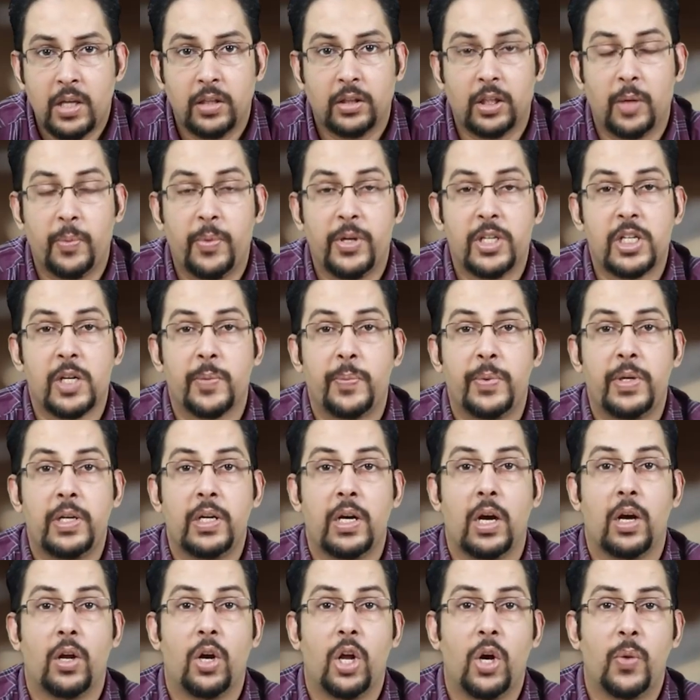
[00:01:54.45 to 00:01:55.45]
The
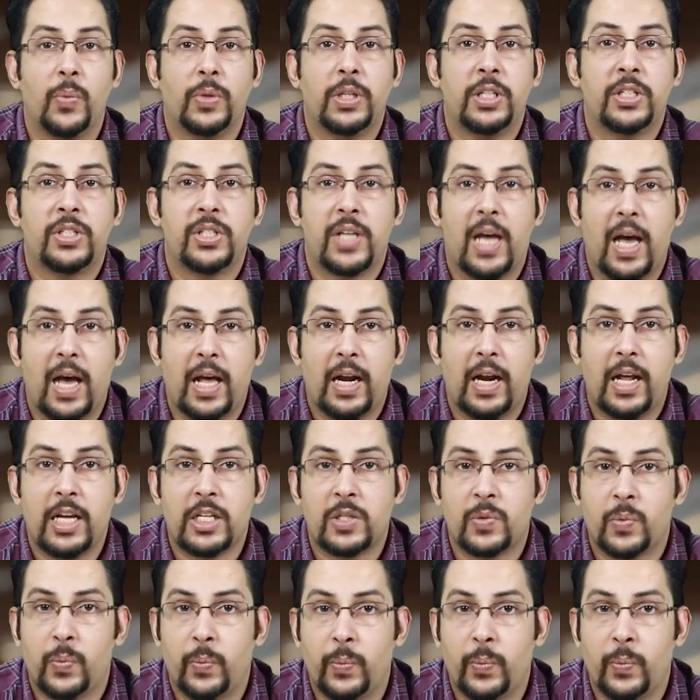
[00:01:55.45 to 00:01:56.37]
BJP, along with its allies,